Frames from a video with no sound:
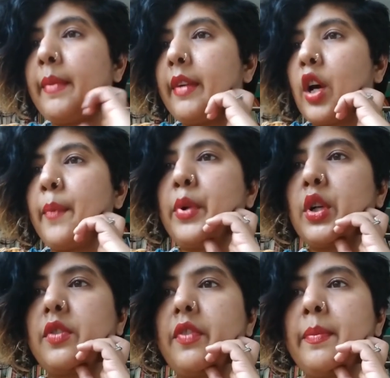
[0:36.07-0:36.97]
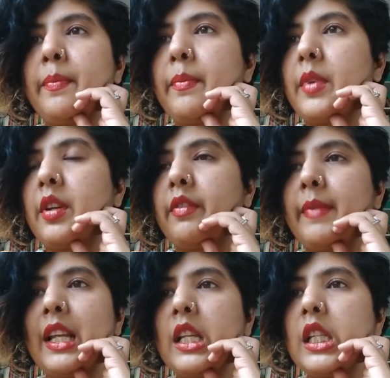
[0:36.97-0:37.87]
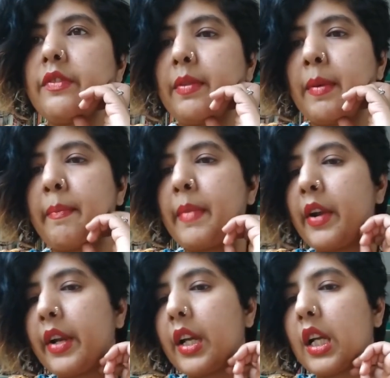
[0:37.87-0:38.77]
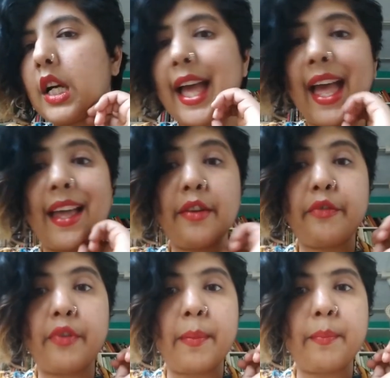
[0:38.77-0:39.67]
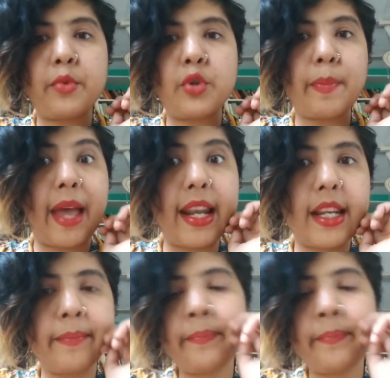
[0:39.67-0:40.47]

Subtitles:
I've got books from England, from America, and from Japan.